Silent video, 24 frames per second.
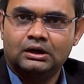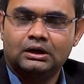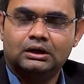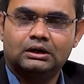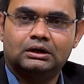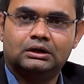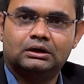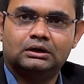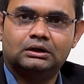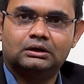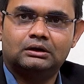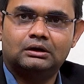
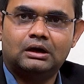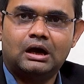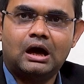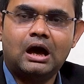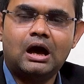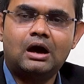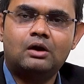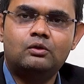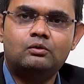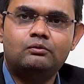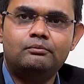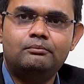
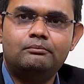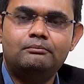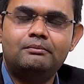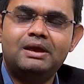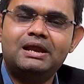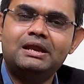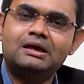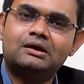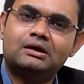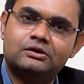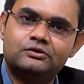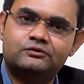how
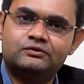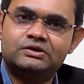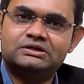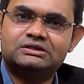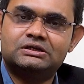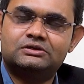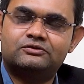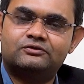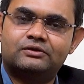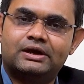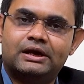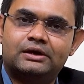many
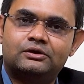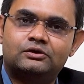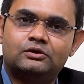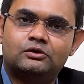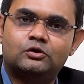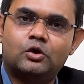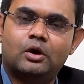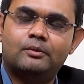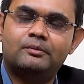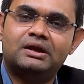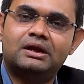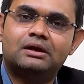countries are trying to
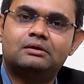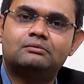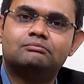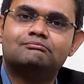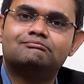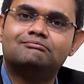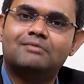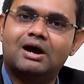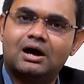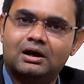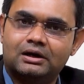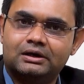dominate
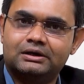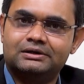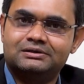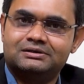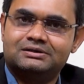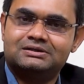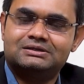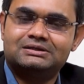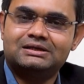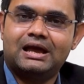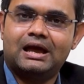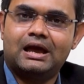
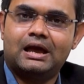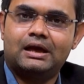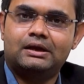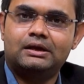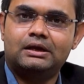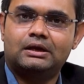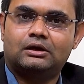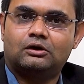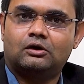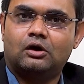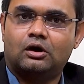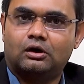markets
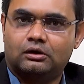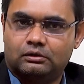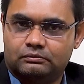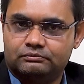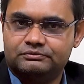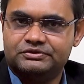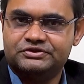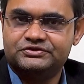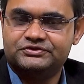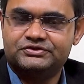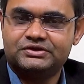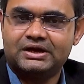and
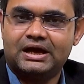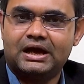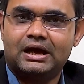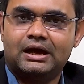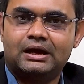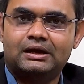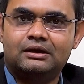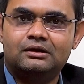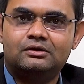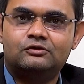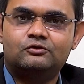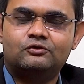economies
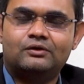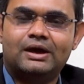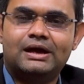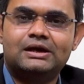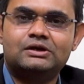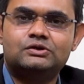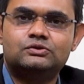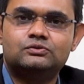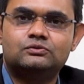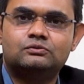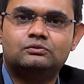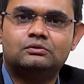and
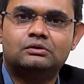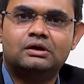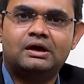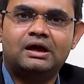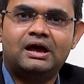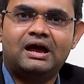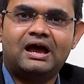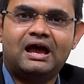trying to